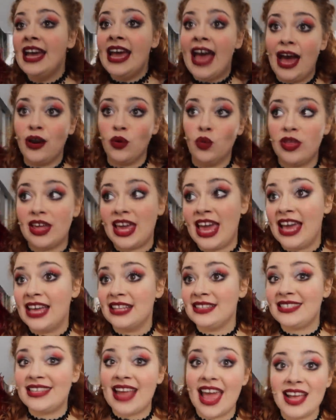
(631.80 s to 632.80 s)
And all the
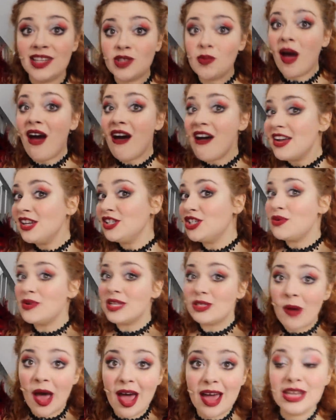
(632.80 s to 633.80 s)
kids say, it's behind you,
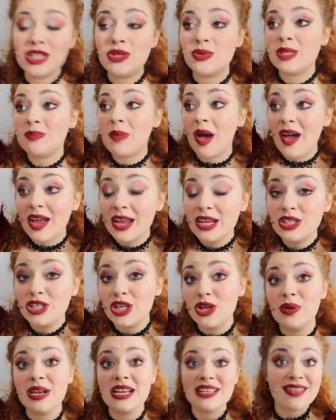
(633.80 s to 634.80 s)
it's behind you, it's behind
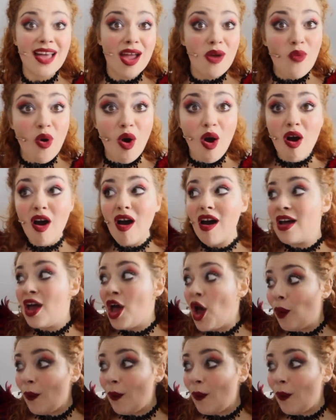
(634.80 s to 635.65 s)
you. And he's like, what?